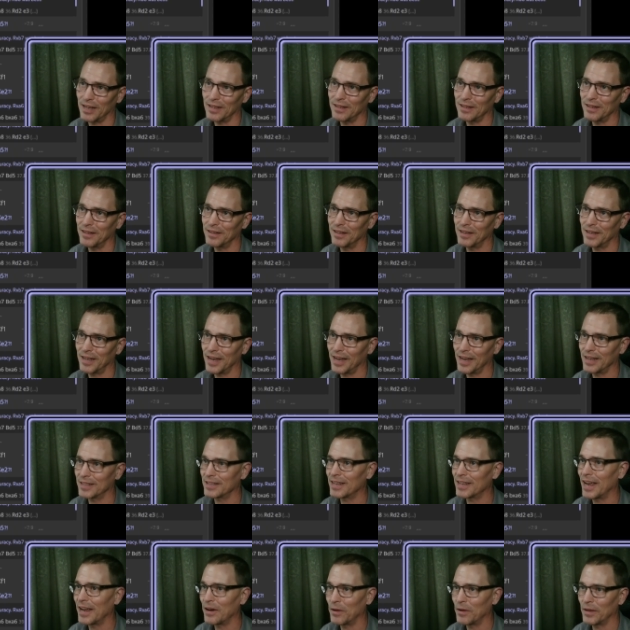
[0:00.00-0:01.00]
Uh, the king
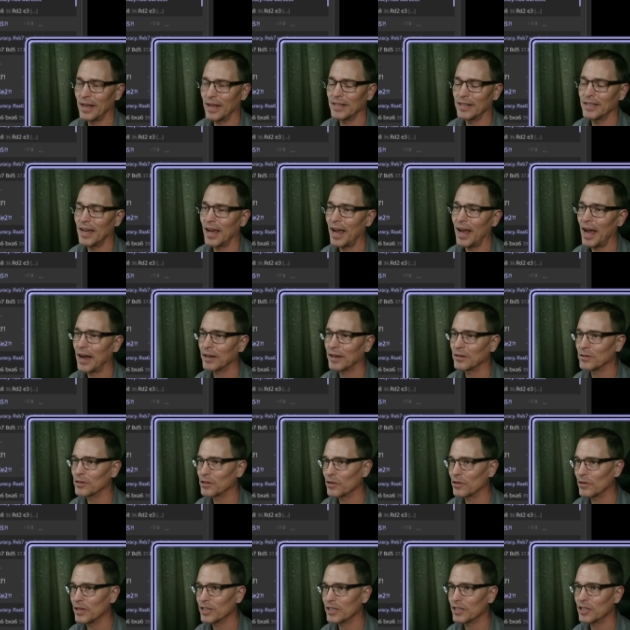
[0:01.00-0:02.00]
stayed on that diagonal,
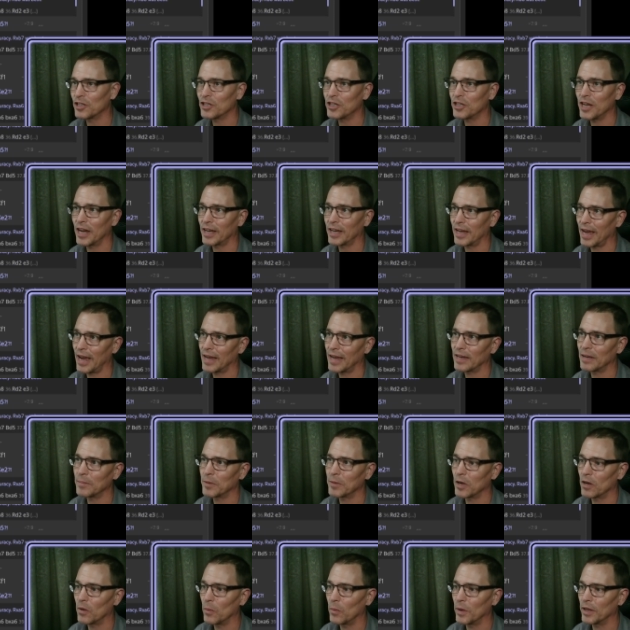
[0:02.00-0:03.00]
so this is check, and I'm
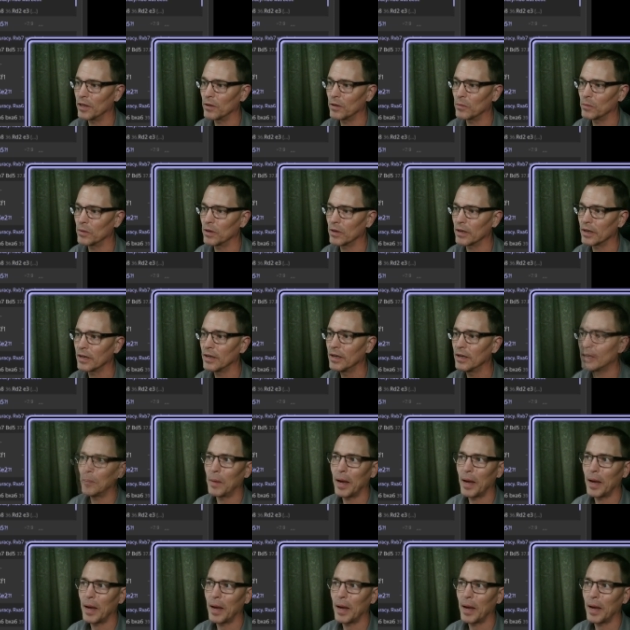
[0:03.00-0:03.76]
going to win the rook.